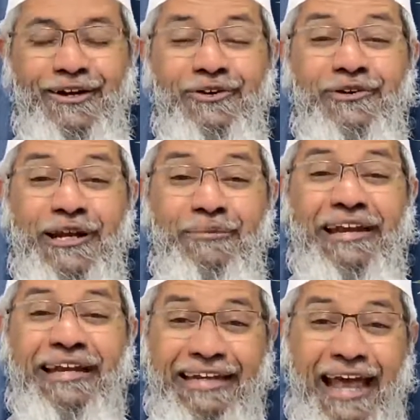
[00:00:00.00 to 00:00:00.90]
Due to
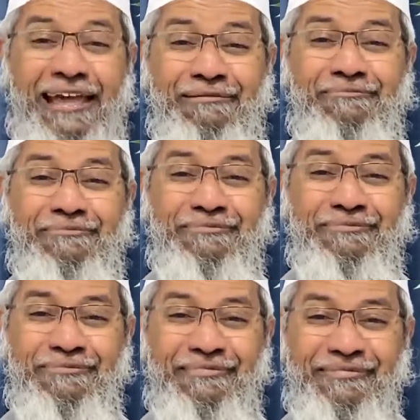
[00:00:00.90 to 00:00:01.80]
limited time,
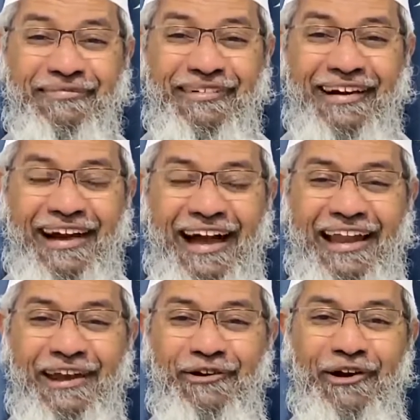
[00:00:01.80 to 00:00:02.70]
I
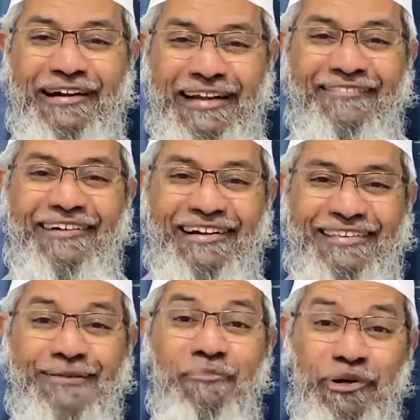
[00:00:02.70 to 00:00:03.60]
did not cover
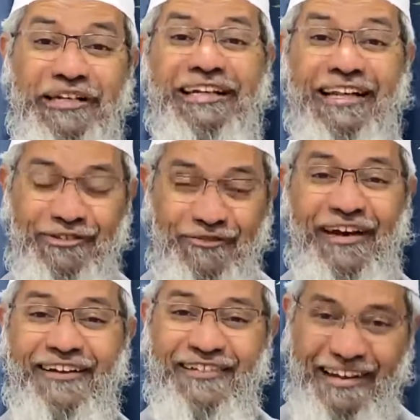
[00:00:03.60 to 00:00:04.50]
the more details of
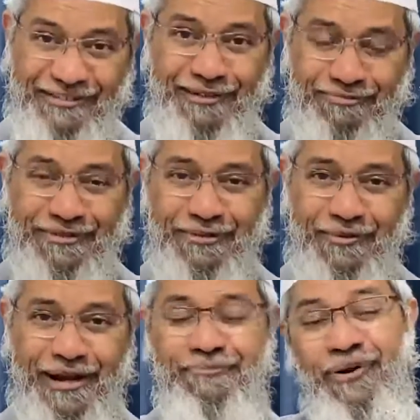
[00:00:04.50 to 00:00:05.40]
Arafah except
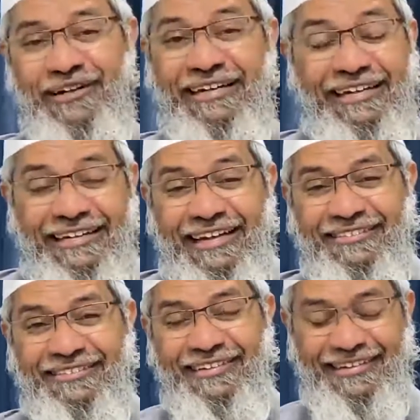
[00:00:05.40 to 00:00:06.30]
one important detail.
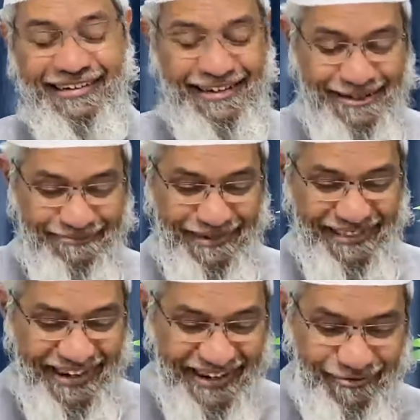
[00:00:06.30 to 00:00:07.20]
But
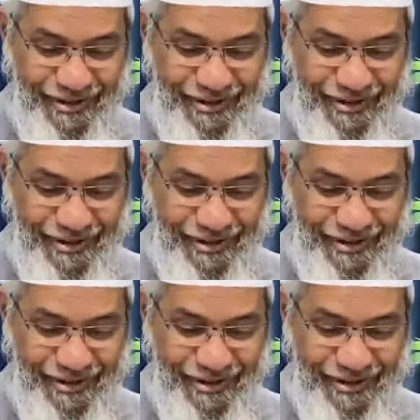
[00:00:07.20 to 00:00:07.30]
the next